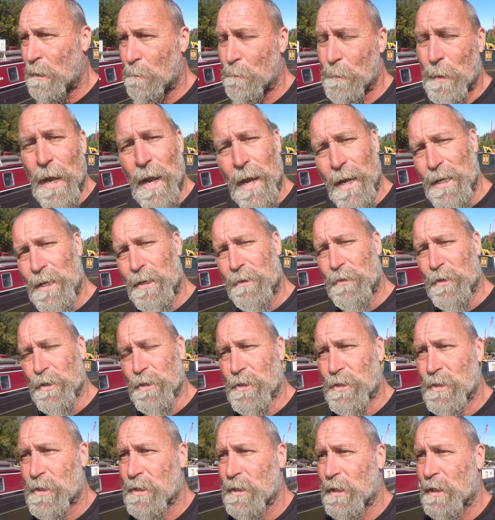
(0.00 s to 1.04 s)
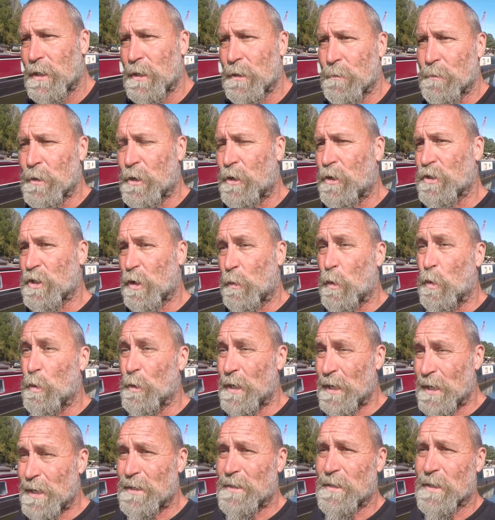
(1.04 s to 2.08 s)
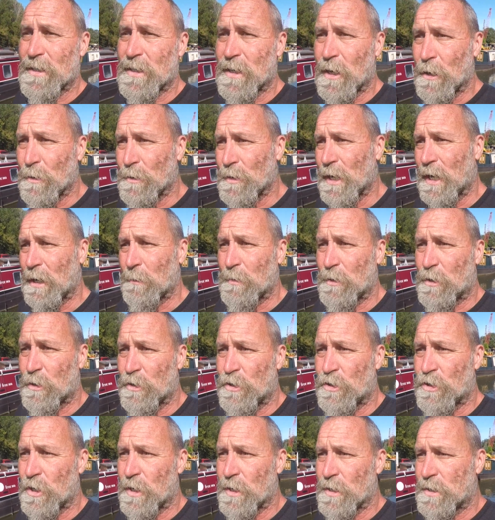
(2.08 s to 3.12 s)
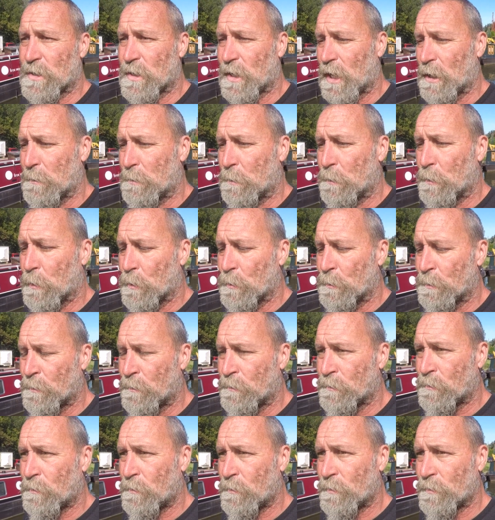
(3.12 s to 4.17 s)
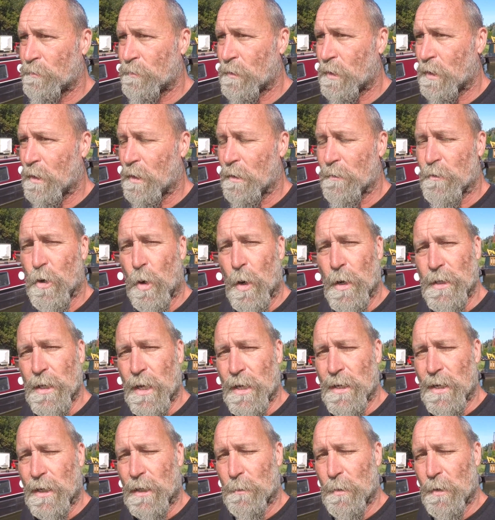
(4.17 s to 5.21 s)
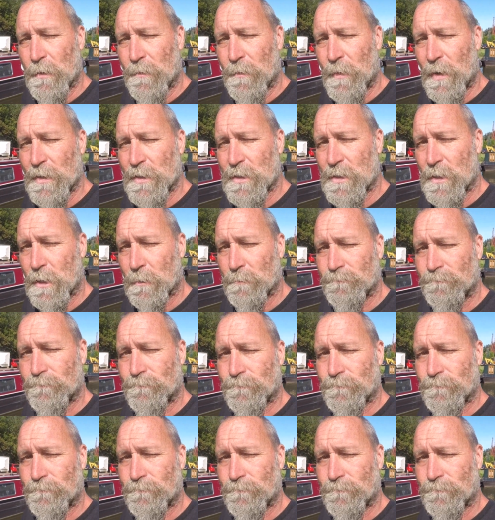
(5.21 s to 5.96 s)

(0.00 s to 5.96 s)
behaviours, because I will need to slow down, because she is capable of going that little bit faster.